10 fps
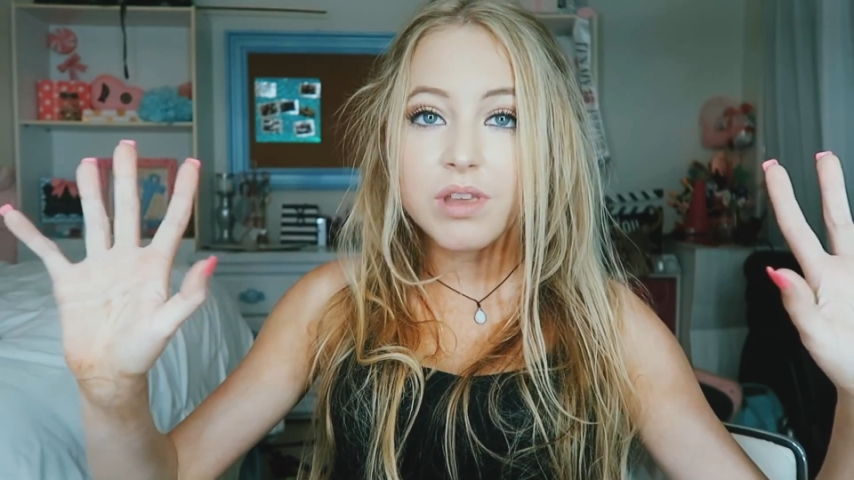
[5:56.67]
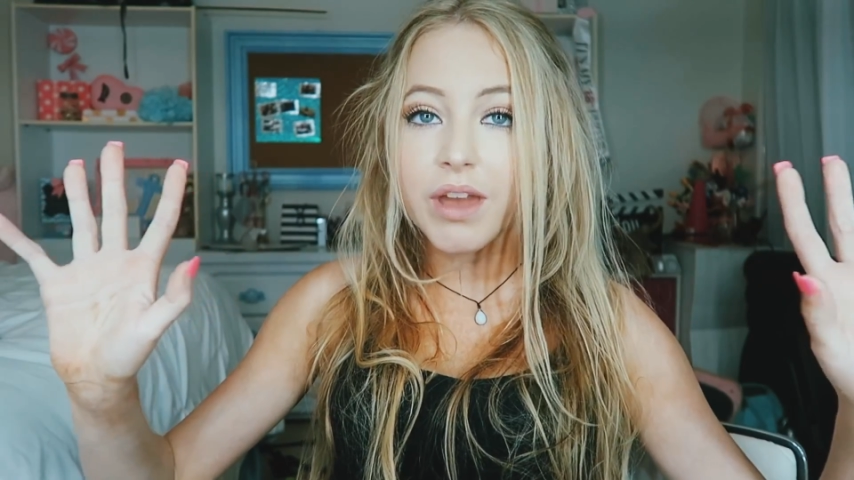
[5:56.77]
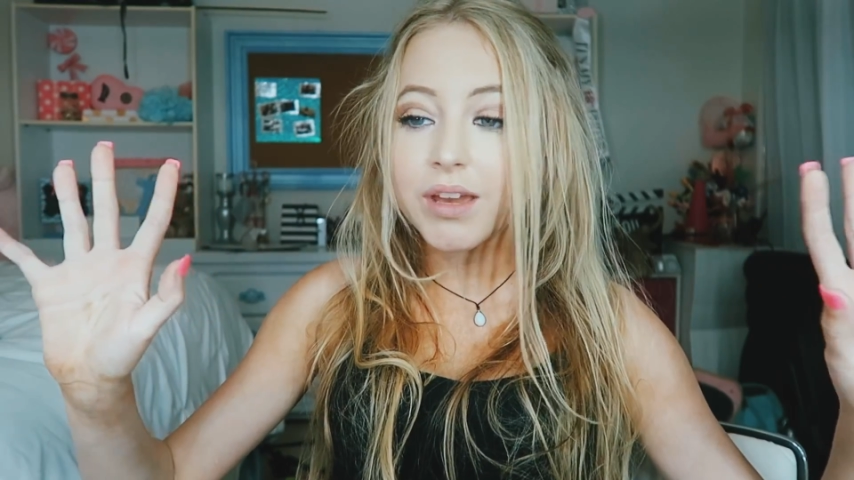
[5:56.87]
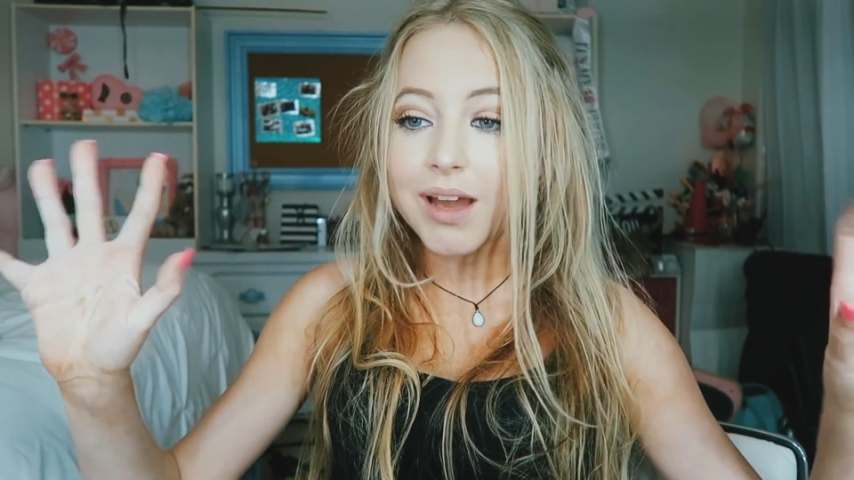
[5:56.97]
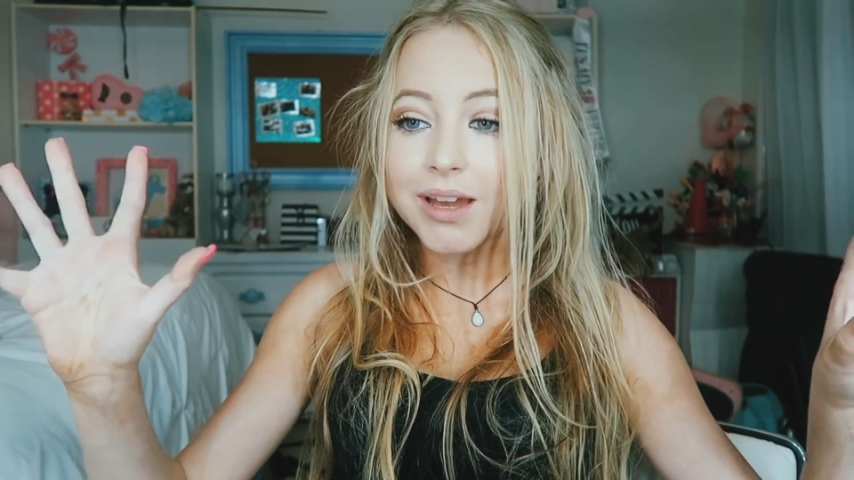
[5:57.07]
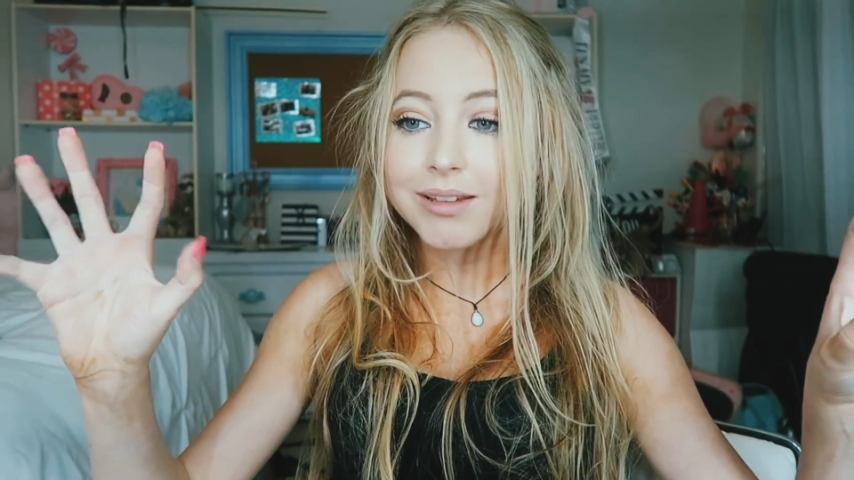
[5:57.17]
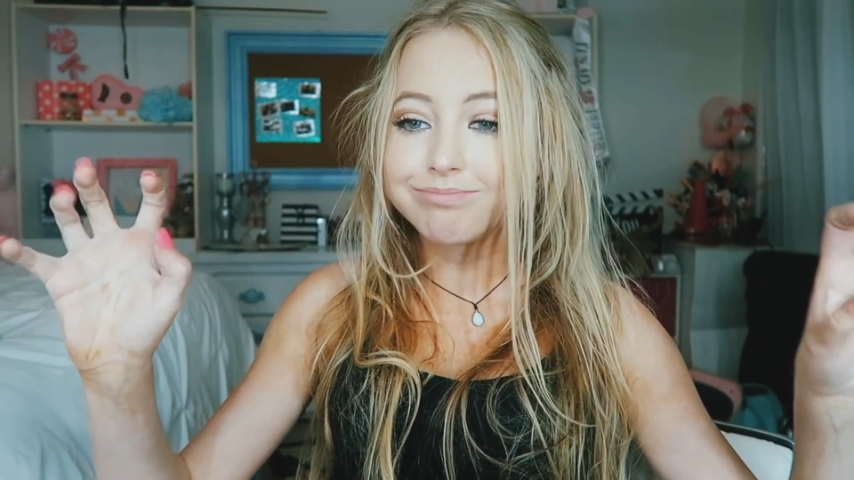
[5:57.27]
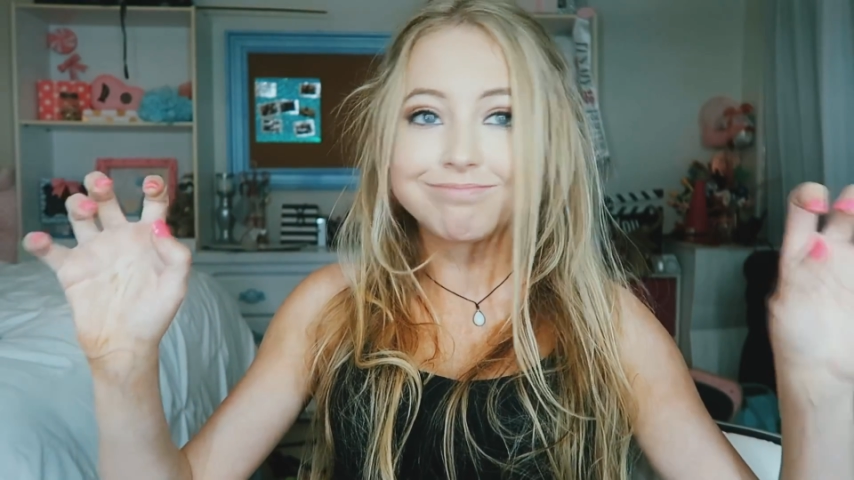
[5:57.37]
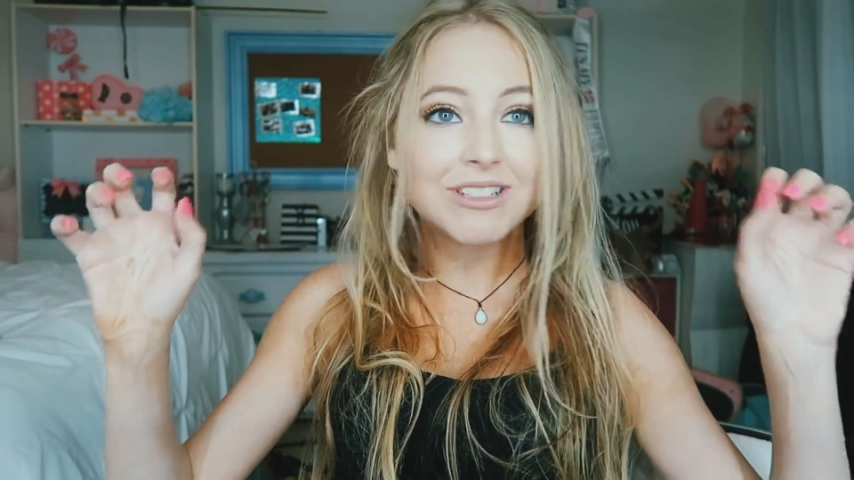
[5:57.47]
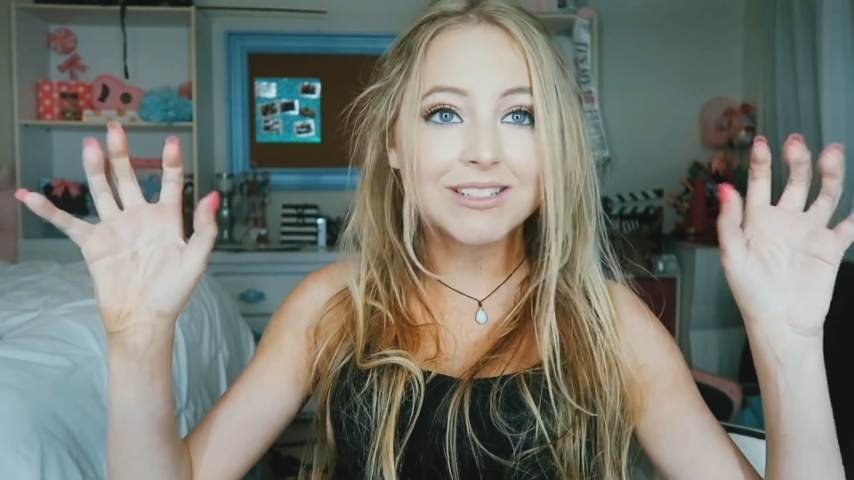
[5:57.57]
like
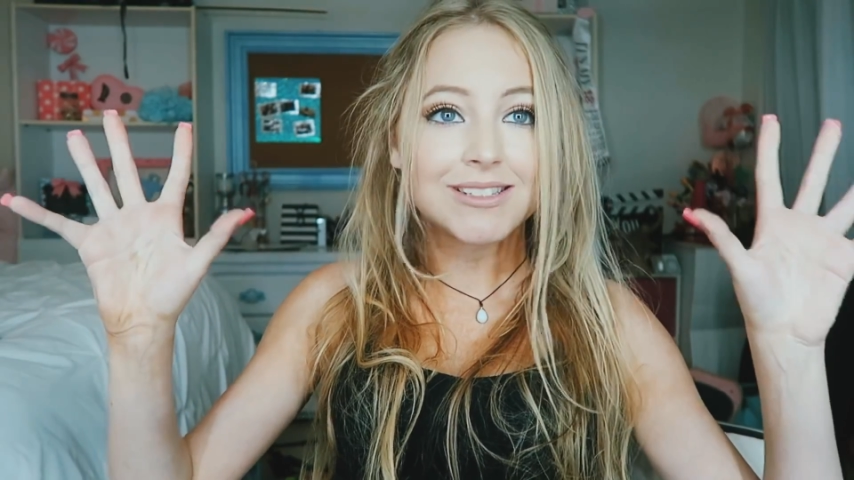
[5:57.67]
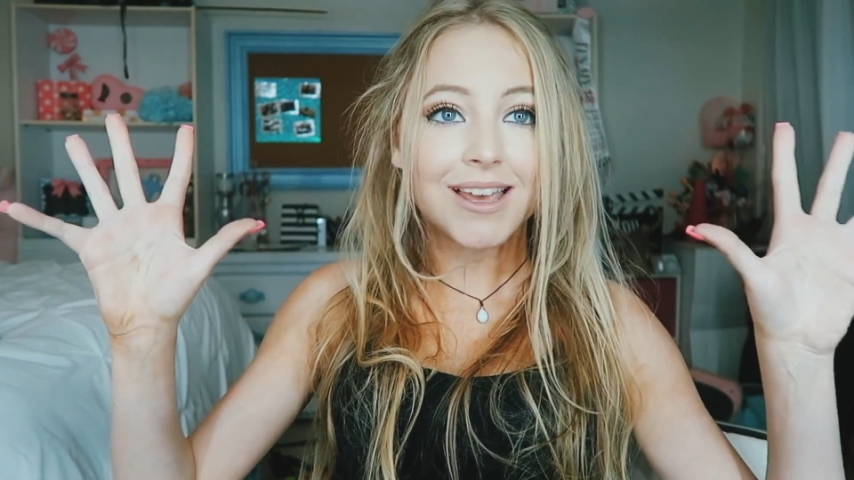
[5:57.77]
I'm just